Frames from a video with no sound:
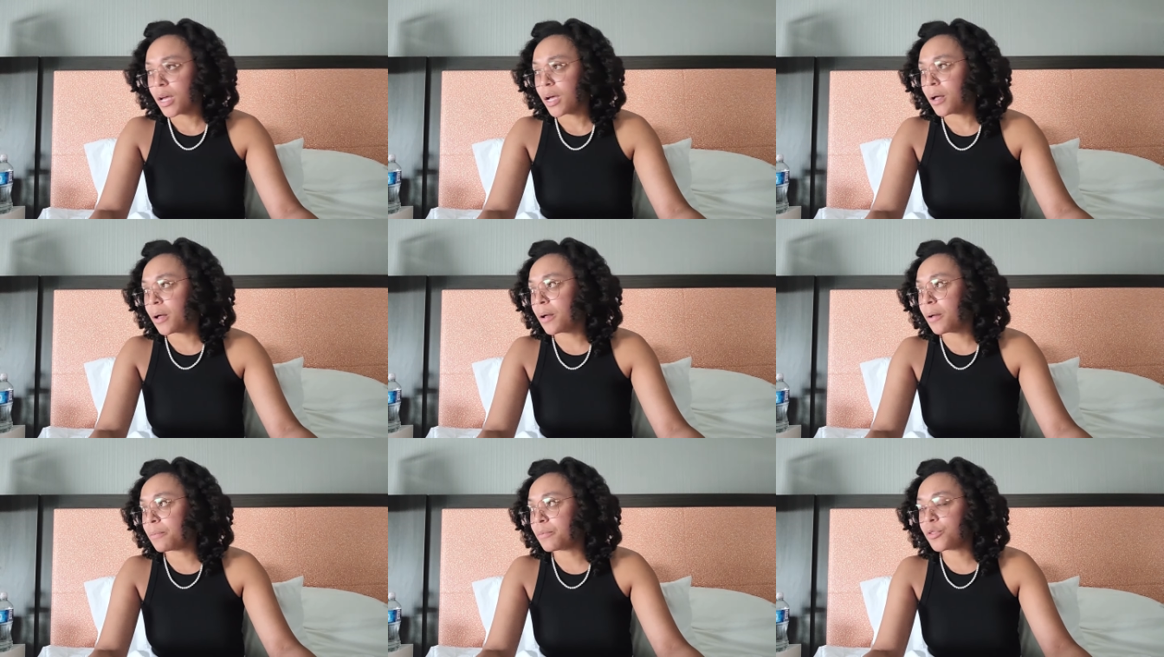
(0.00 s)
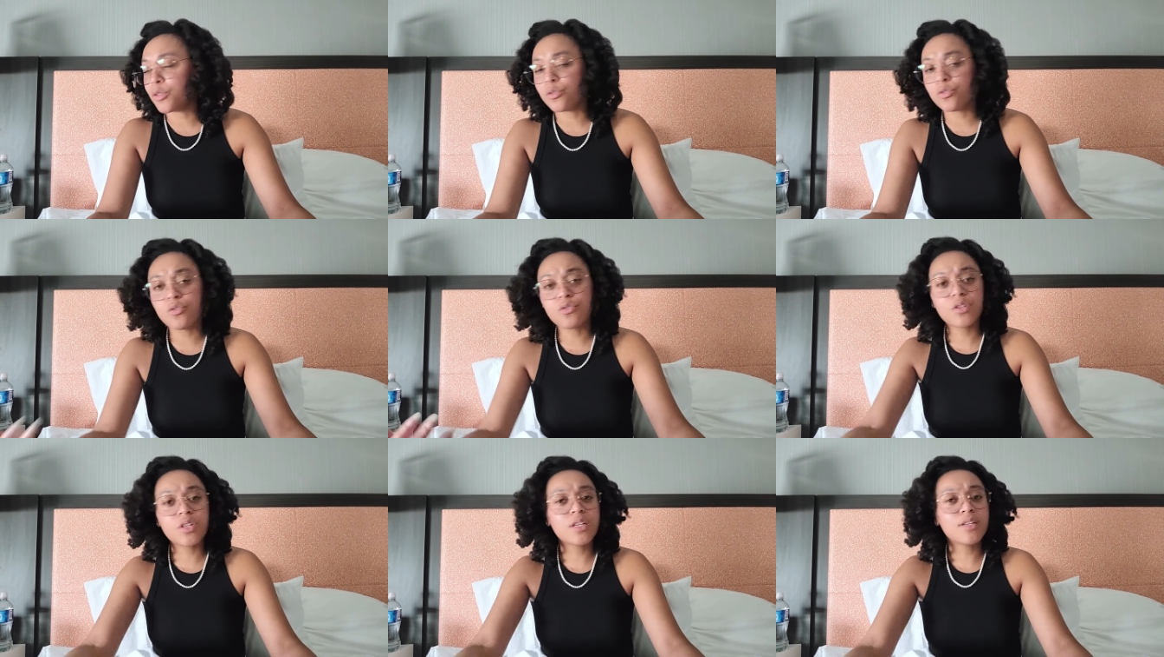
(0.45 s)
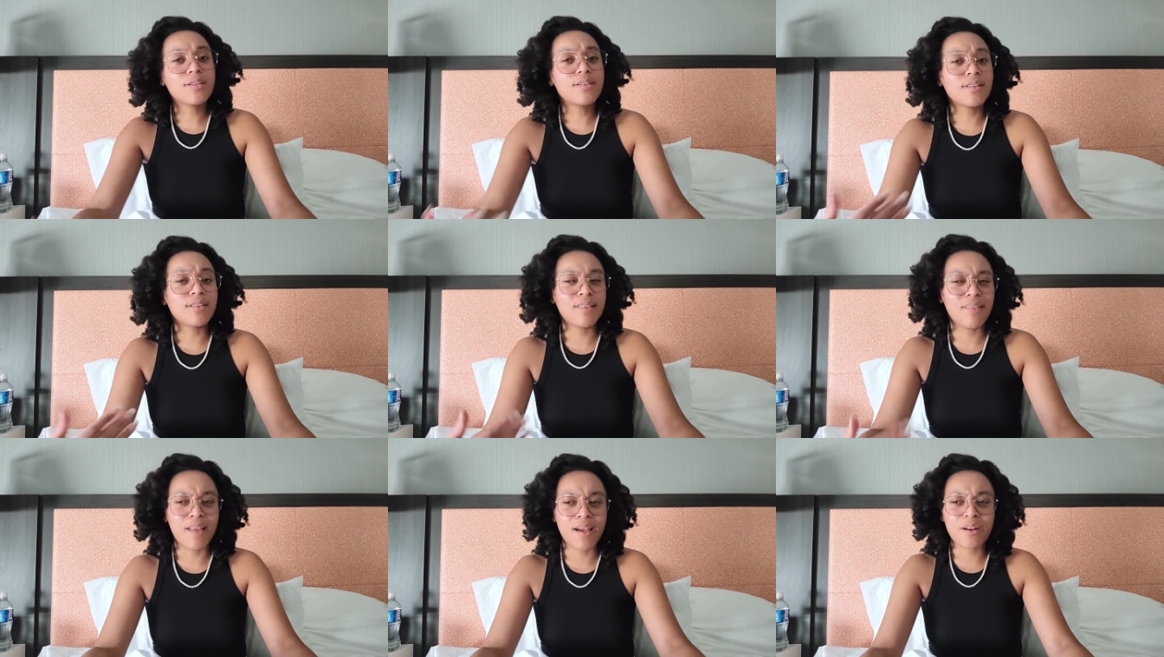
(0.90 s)
Um, so you're getting
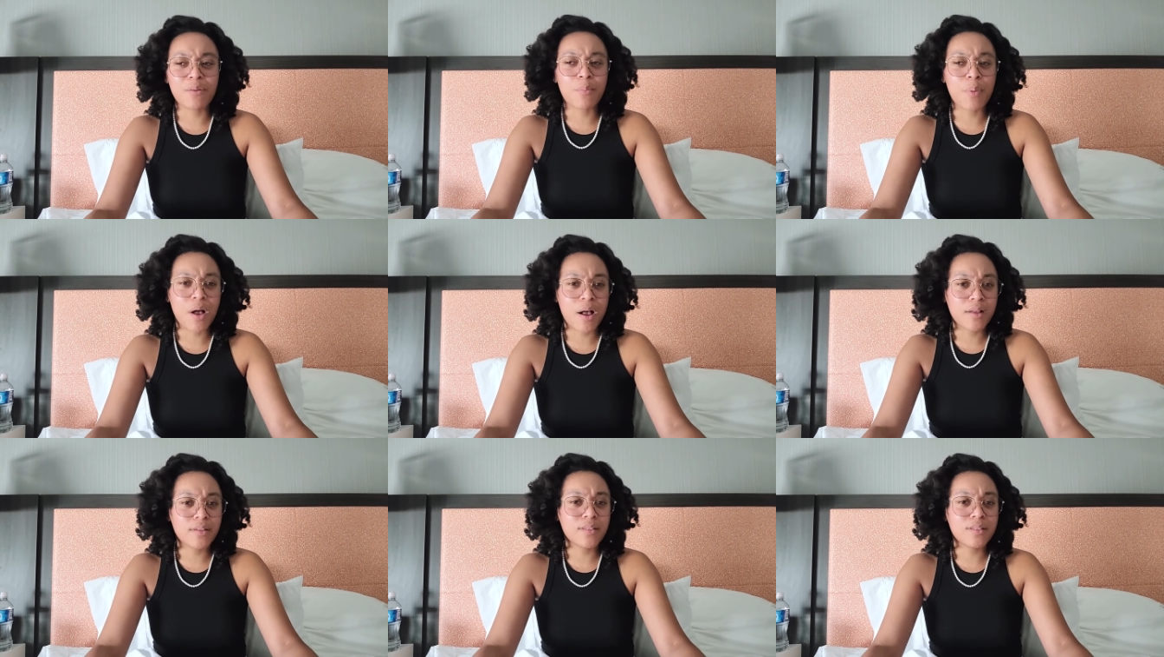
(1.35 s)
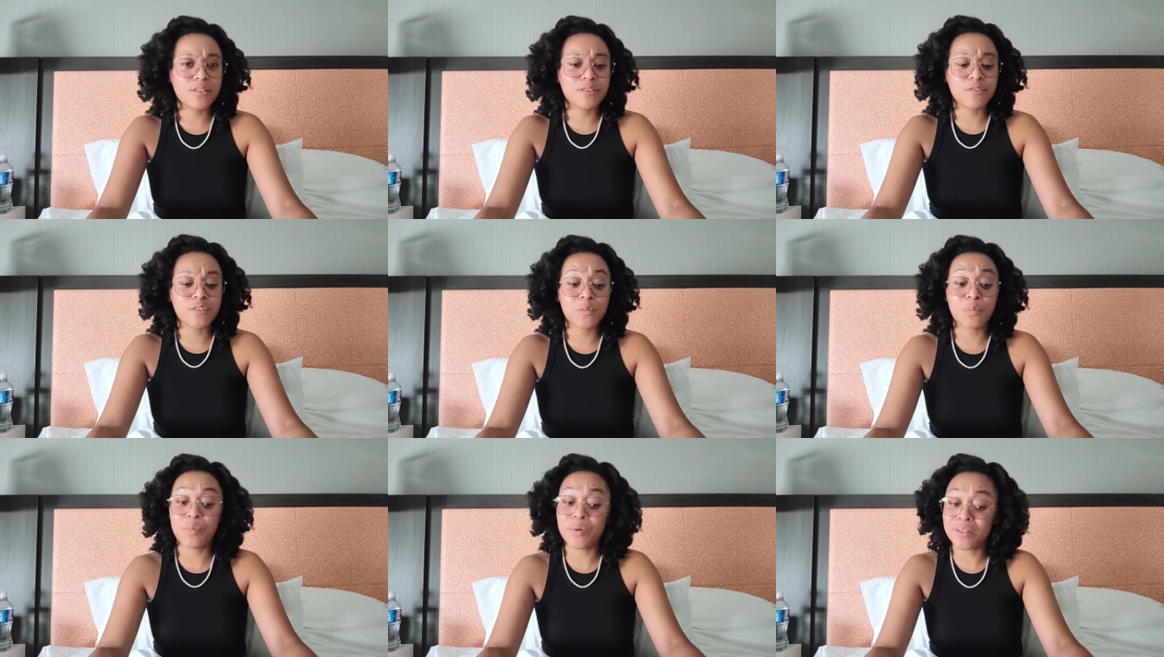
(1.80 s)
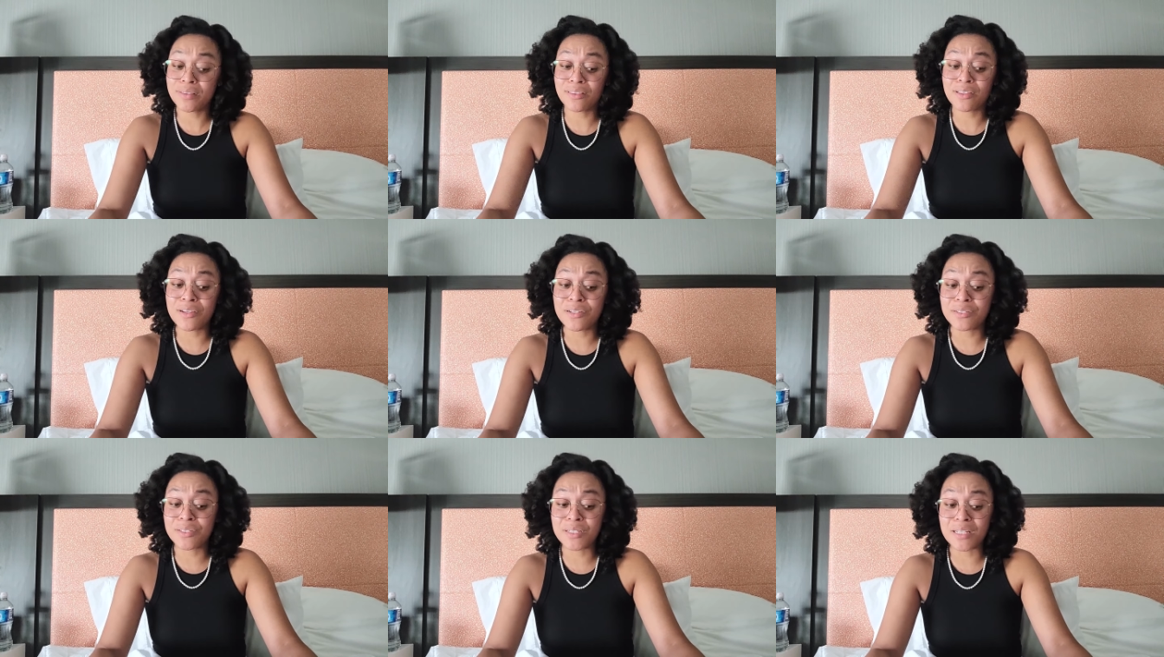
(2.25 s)
a lot of positives, but
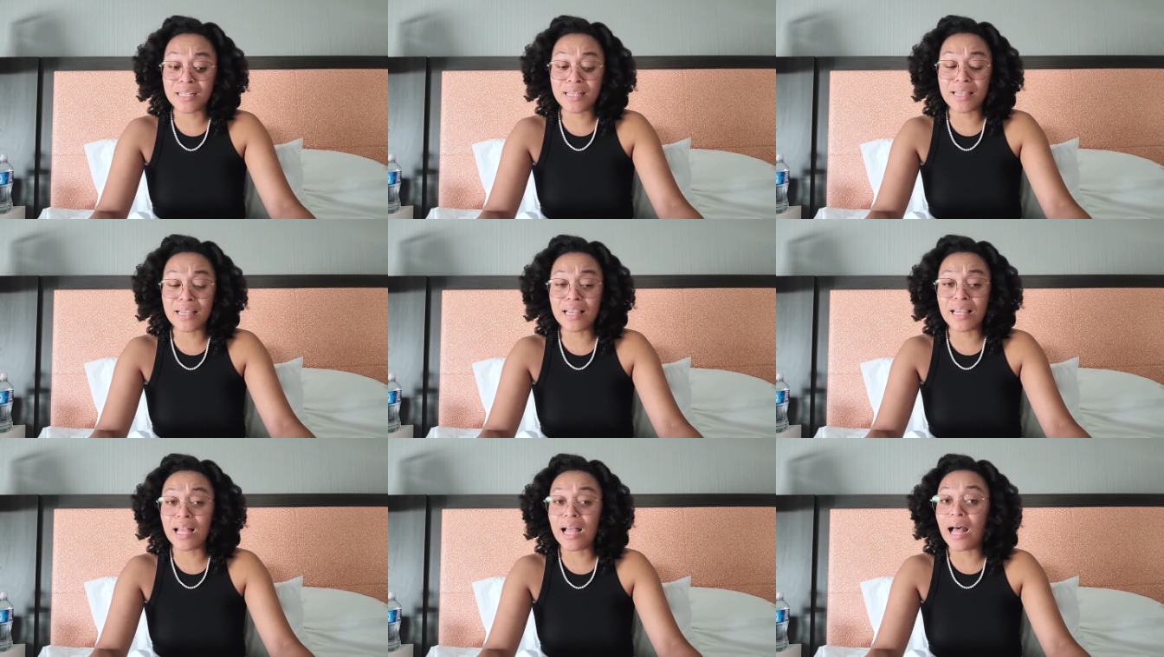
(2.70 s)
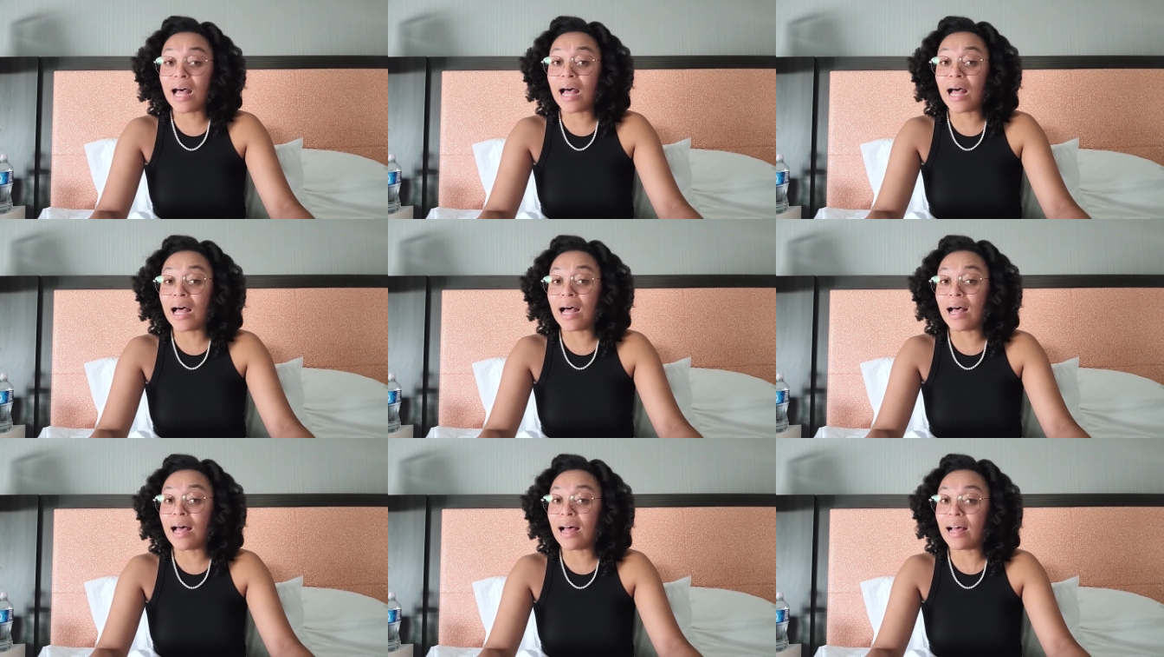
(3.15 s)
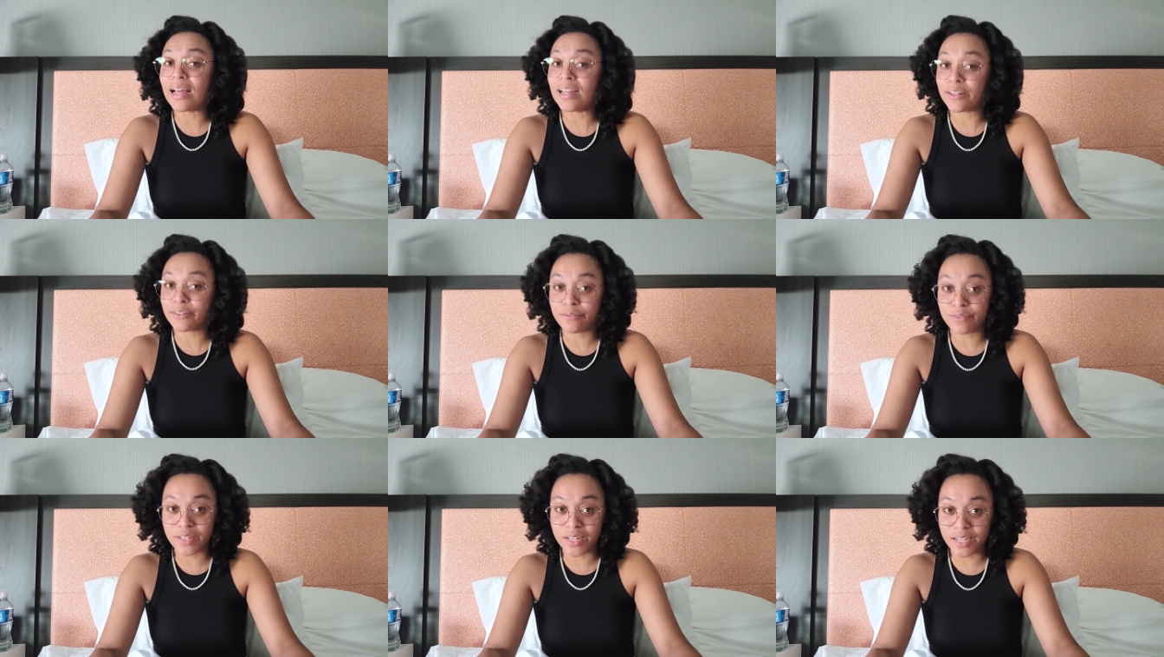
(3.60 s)
there's a lot
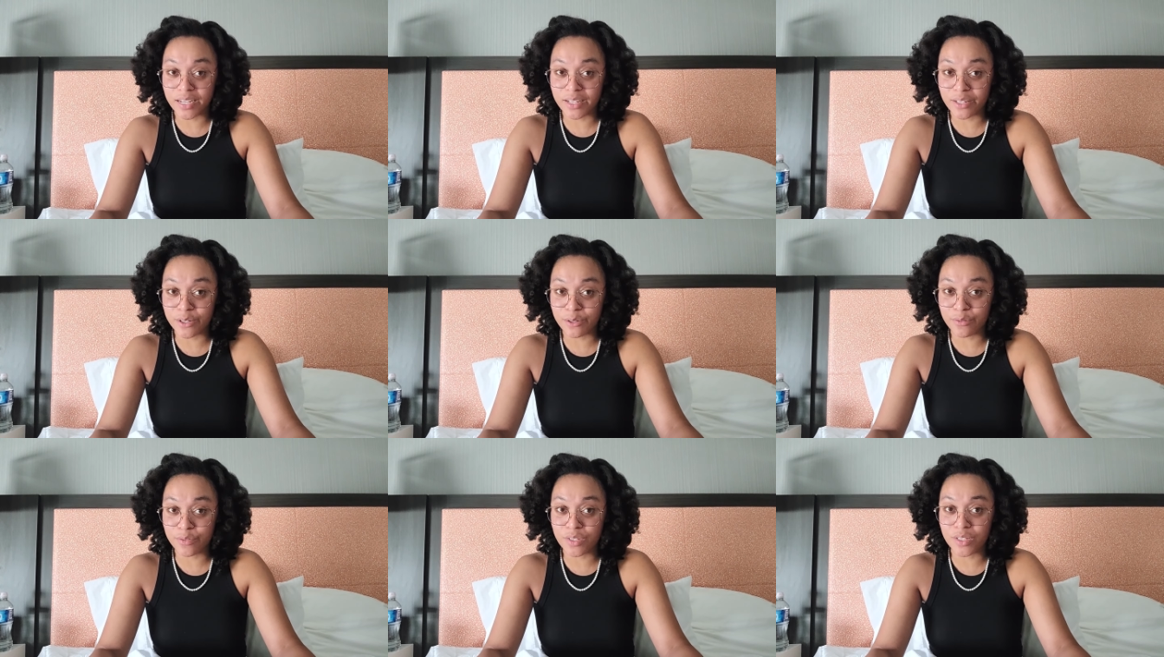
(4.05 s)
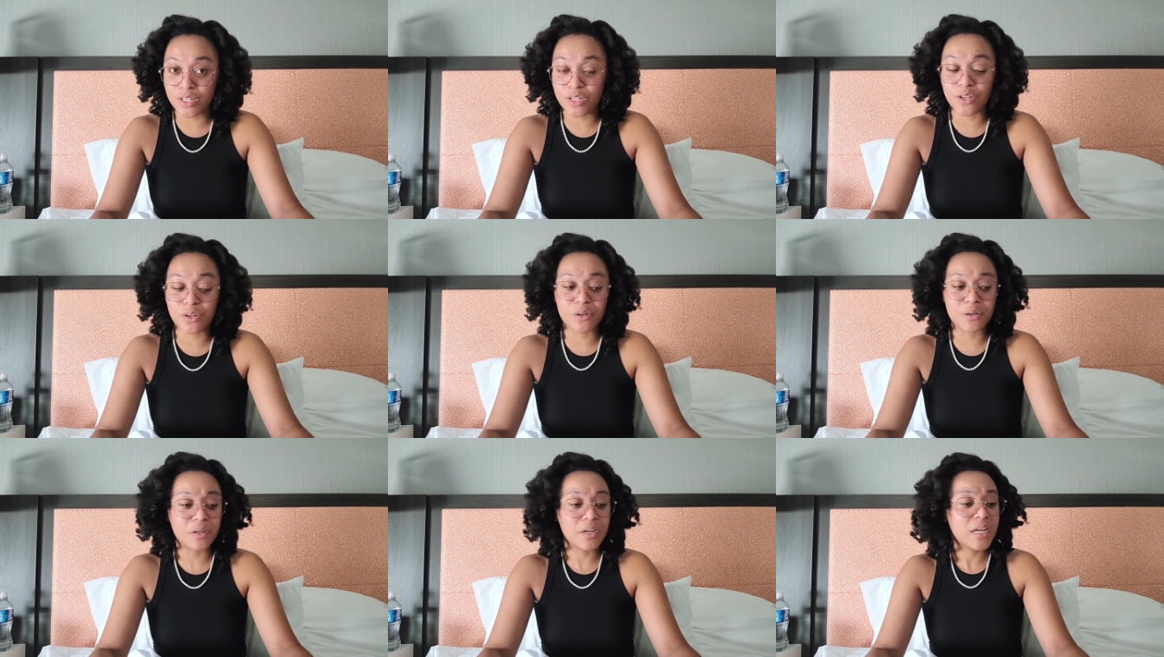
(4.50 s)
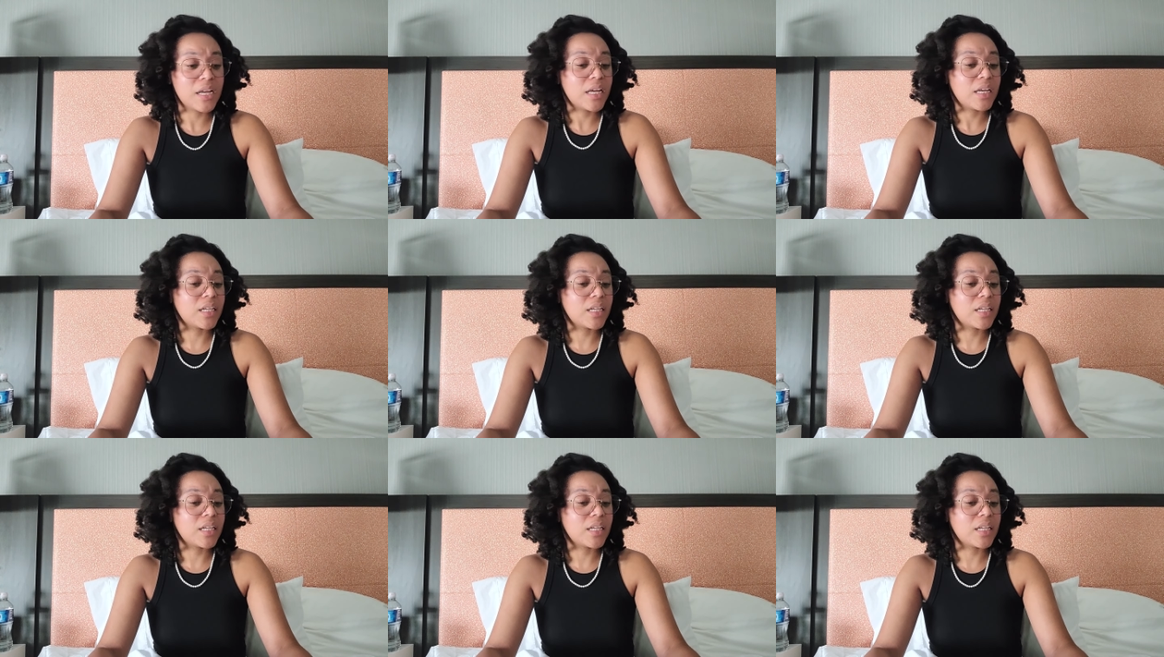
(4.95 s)
of negatives in here.